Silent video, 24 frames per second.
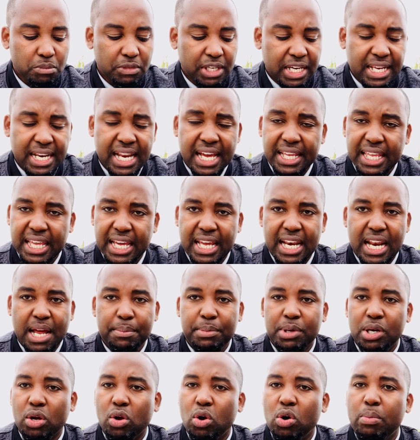And again, I'm
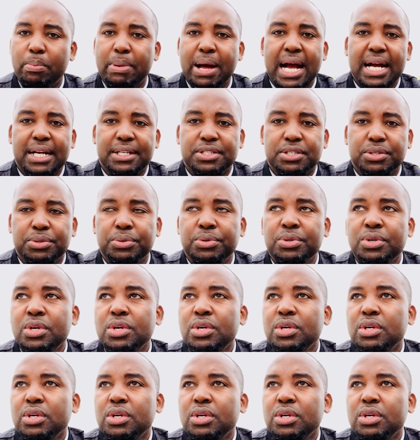going to go back to